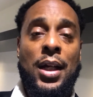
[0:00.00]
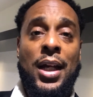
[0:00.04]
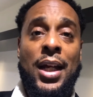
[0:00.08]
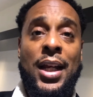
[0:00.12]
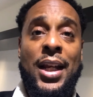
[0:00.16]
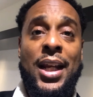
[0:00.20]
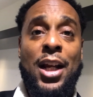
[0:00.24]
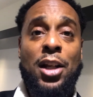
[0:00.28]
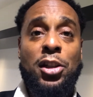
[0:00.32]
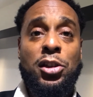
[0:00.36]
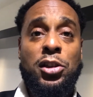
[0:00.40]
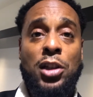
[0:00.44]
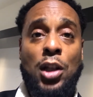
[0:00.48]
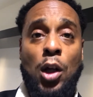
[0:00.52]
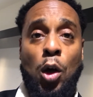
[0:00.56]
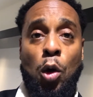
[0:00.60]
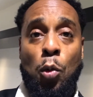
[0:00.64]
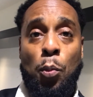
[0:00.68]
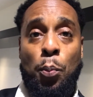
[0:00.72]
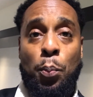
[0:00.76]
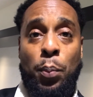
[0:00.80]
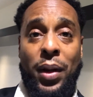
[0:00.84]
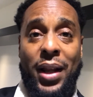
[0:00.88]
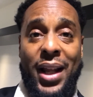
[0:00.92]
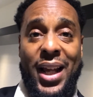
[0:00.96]
There's no
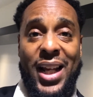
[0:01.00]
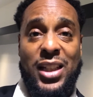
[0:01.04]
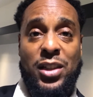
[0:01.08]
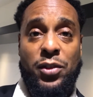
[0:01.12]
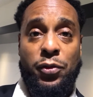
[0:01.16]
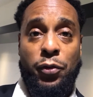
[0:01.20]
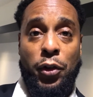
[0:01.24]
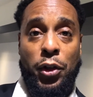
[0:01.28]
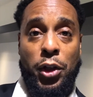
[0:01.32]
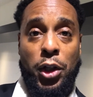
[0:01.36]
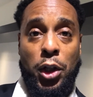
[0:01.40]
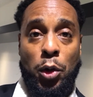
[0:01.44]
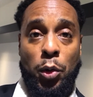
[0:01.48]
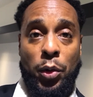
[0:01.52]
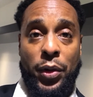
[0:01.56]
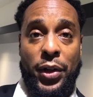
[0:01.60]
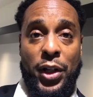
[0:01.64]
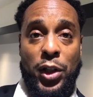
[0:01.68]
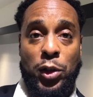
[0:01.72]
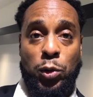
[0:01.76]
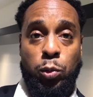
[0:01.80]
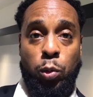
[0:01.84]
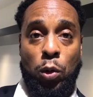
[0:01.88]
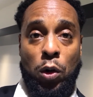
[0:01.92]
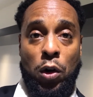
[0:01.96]
place for you in
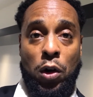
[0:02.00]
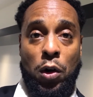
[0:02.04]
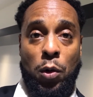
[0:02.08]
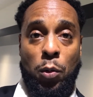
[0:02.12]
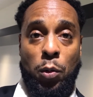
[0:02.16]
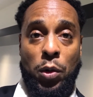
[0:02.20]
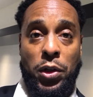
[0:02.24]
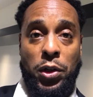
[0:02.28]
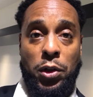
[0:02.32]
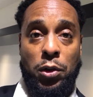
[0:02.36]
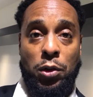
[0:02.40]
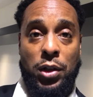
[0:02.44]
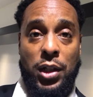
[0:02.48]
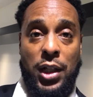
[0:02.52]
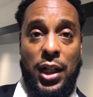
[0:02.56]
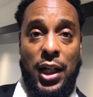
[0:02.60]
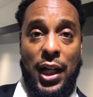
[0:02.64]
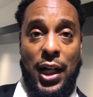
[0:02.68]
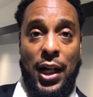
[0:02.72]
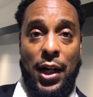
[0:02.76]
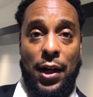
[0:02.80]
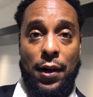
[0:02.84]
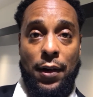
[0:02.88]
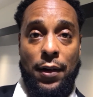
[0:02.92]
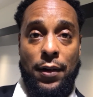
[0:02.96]
this world when you
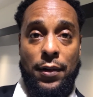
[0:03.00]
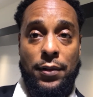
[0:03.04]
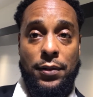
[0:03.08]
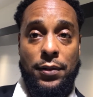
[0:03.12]
care